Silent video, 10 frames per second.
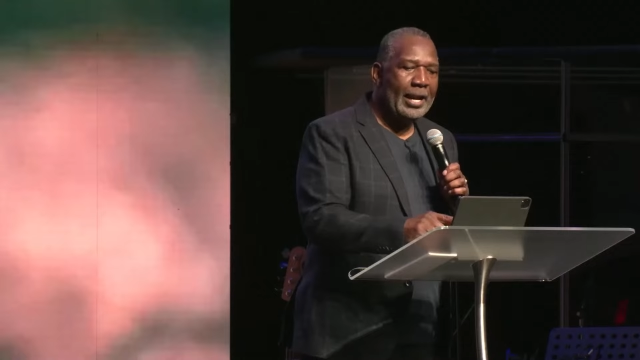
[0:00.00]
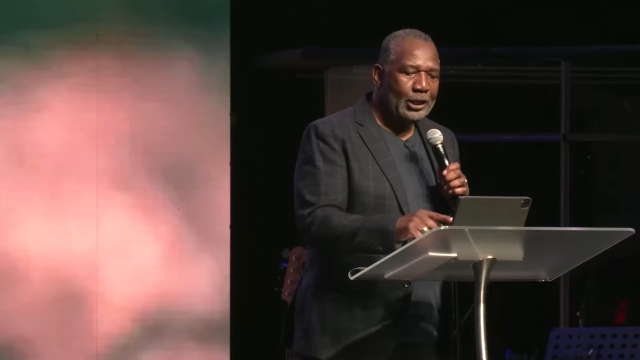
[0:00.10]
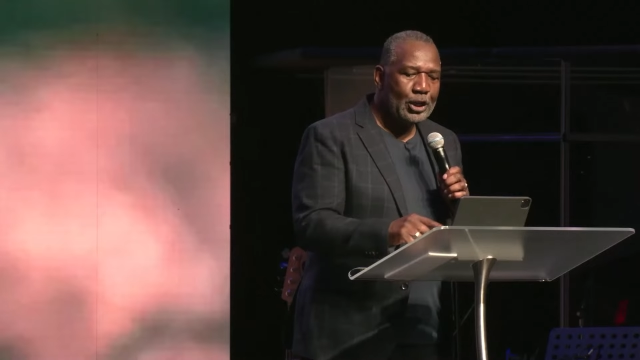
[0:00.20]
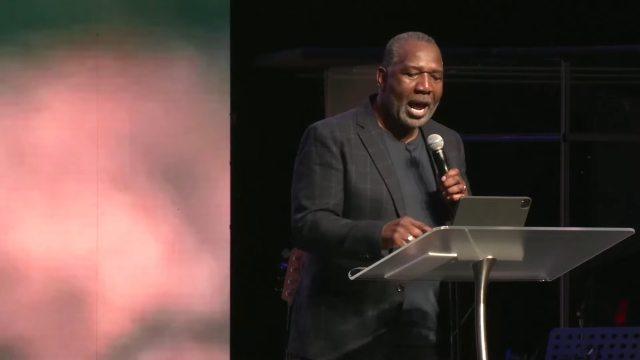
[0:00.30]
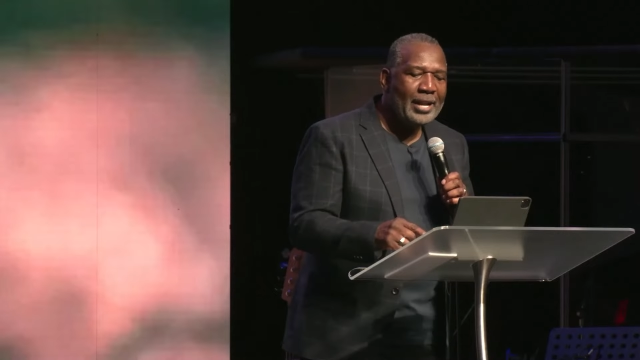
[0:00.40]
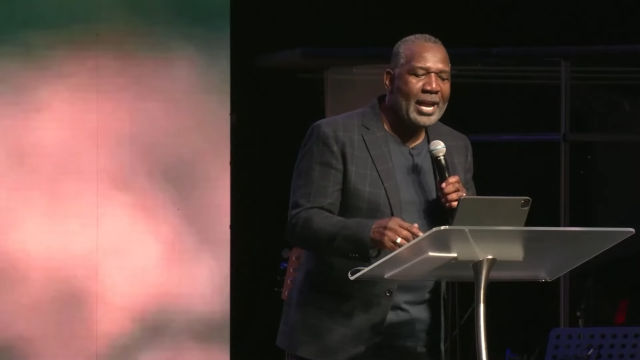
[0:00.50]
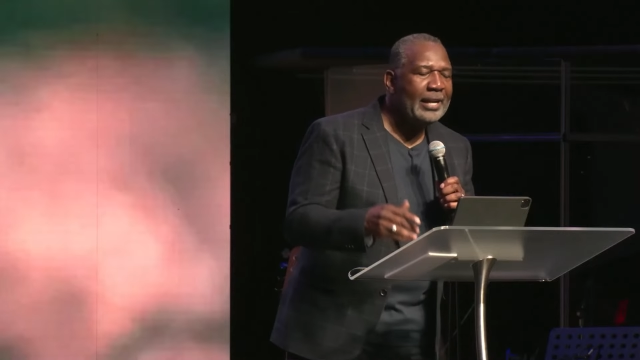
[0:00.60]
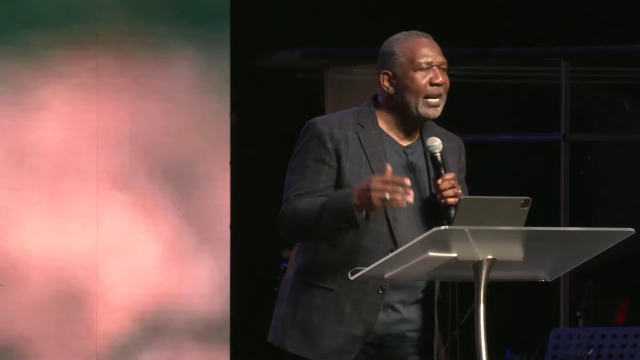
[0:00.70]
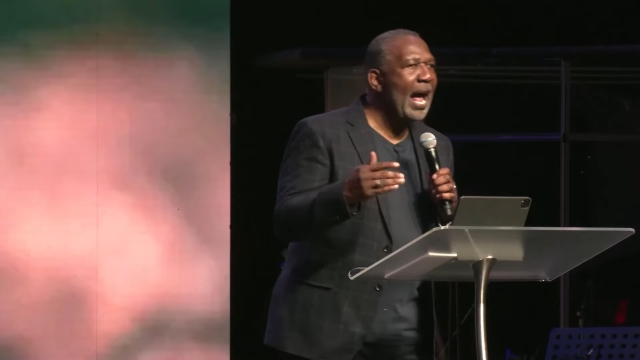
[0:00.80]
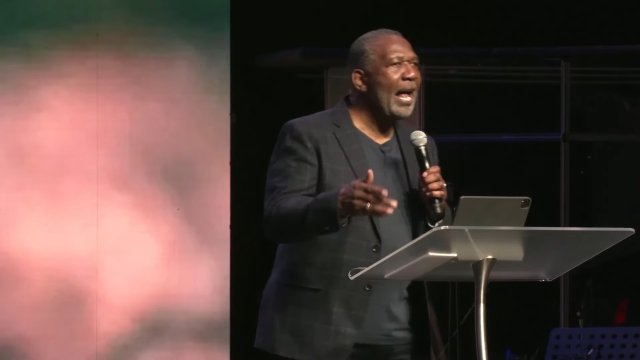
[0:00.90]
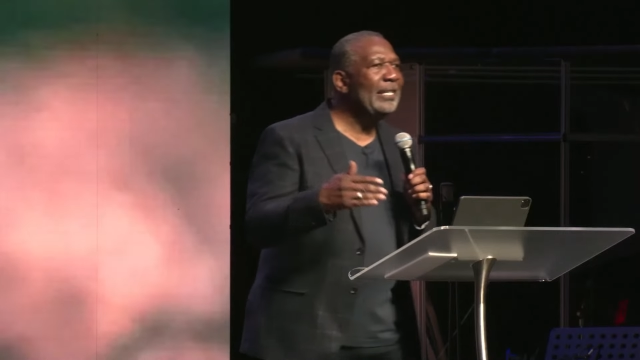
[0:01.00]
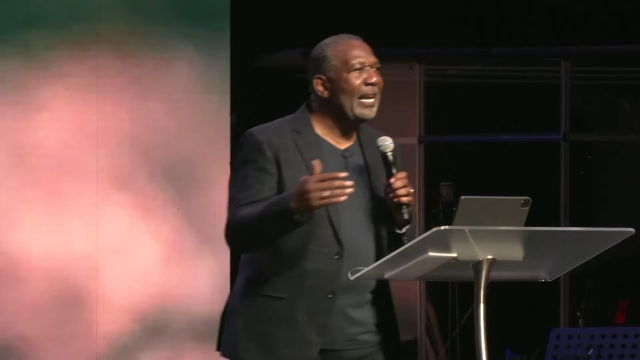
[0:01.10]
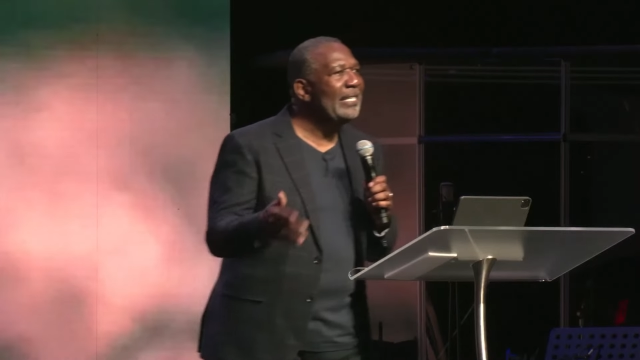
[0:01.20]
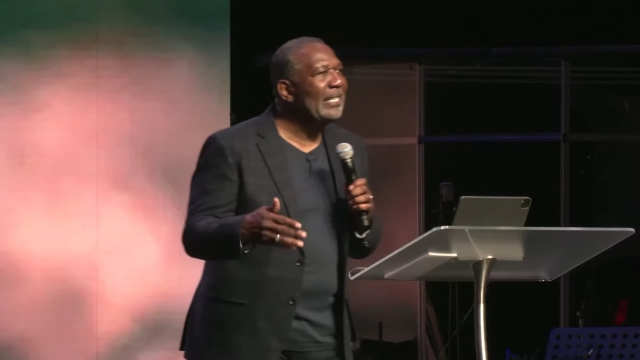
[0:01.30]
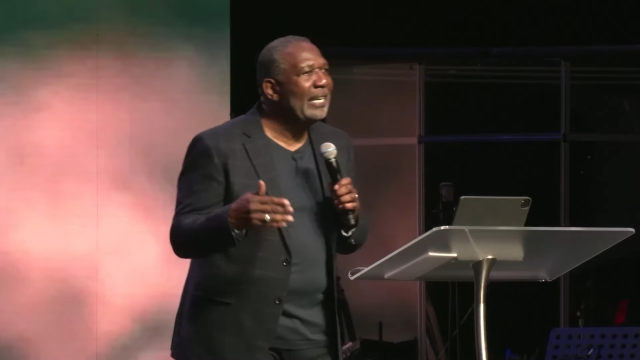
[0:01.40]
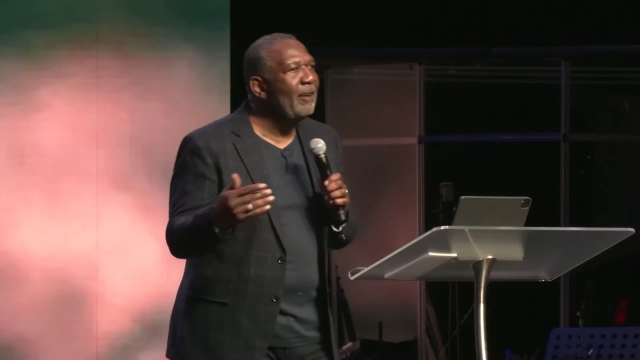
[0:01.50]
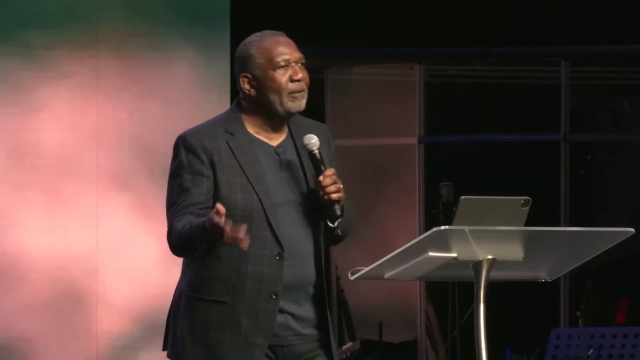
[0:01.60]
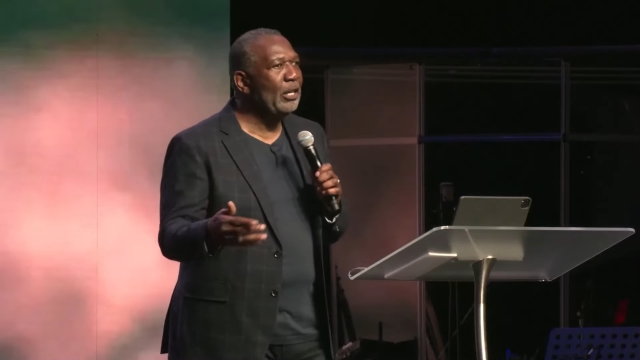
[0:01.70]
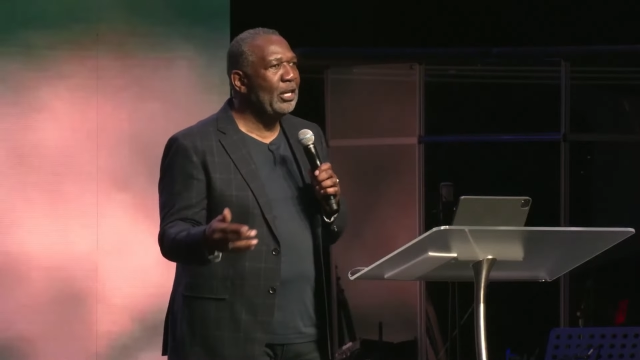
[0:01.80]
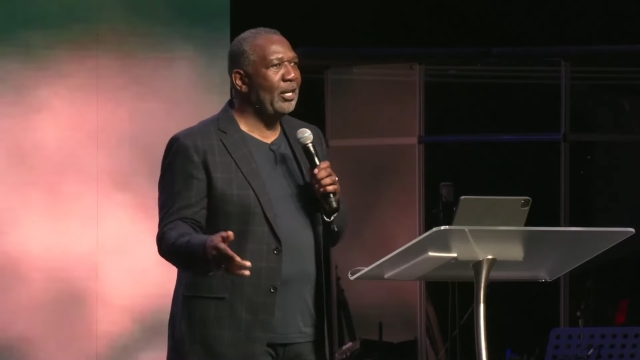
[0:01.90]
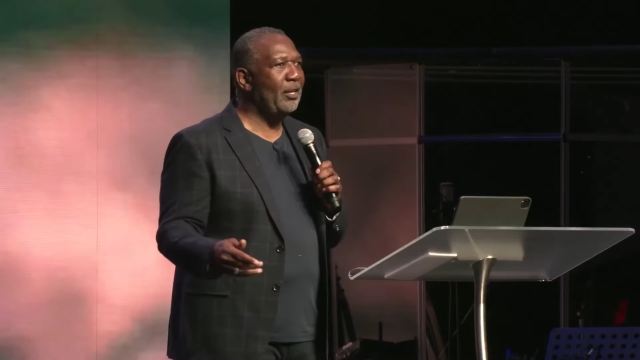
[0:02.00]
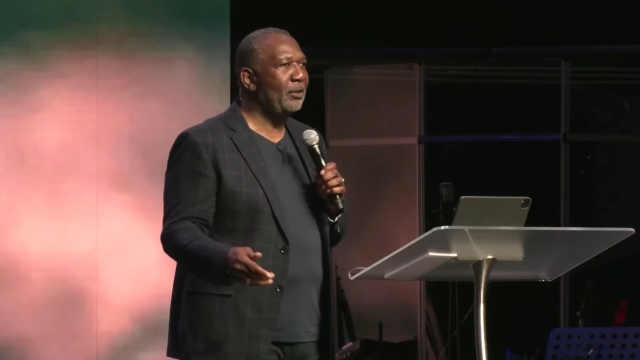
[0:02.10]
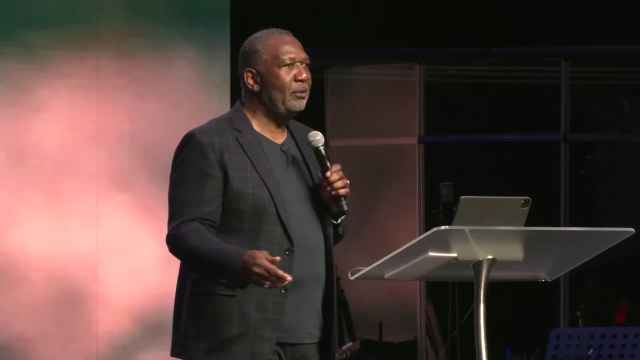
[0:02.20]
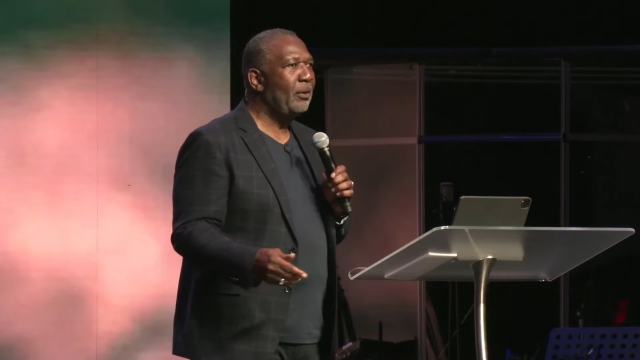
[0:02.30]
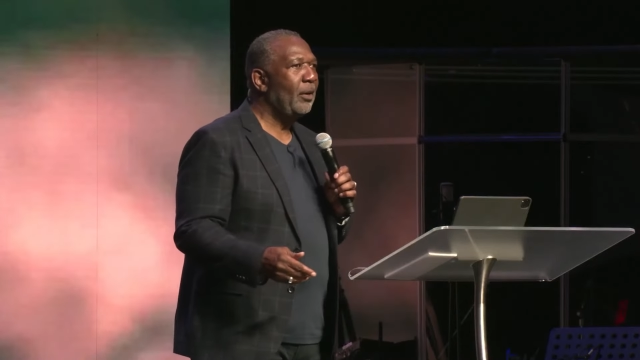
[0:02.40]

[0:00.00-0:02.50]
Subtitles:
it's not that God didn't give it to you.